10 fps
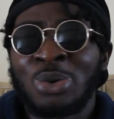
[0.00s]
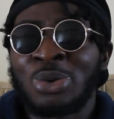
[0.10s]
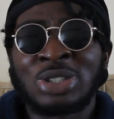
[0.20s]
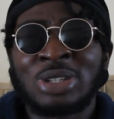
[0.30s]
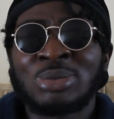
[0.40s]

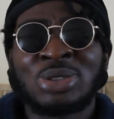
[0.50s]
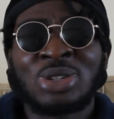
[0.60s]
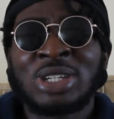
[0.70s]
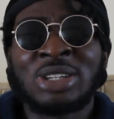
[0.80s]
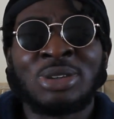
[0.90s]
Or some
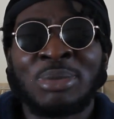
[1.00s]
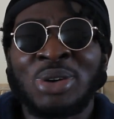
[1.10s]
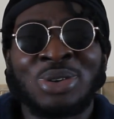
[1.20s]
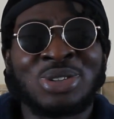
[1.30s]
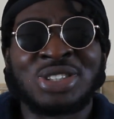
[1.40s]
Donny you
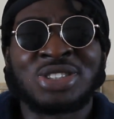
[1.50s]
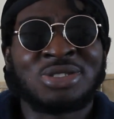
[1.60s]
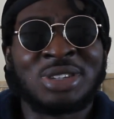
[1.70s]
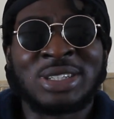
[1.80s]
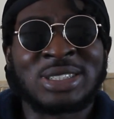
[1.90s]
met on the
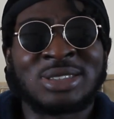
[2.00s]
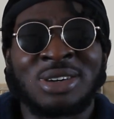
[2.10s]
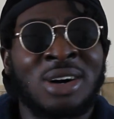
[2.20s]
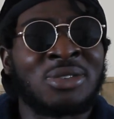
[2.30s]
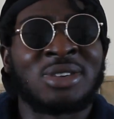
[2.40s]
streets
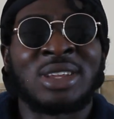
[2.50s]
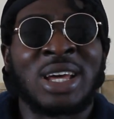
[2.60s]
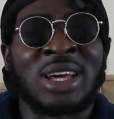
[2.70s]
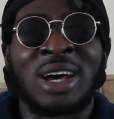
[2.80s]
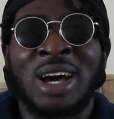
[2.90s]
after a
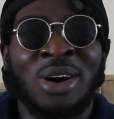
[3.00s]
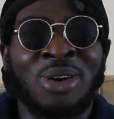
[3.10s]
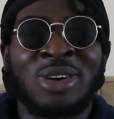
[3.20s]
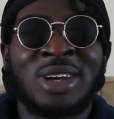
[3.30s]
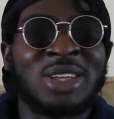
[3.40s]
night
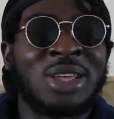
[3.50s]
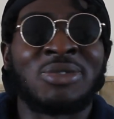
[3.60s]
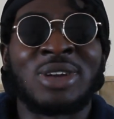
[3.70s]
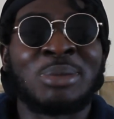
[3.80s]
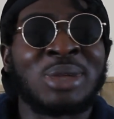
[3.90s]
out, you
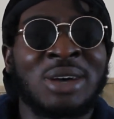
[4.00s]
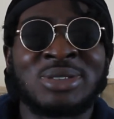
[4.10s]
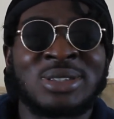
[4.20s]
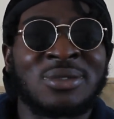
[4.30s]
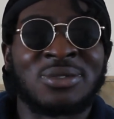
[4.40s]
thought let me have
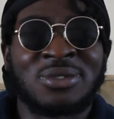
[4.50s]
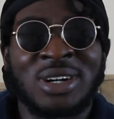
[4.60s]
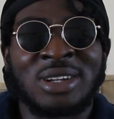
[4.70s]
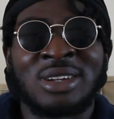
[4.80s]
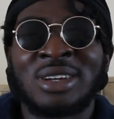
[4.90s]
some
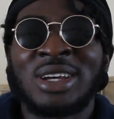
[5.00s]
fun.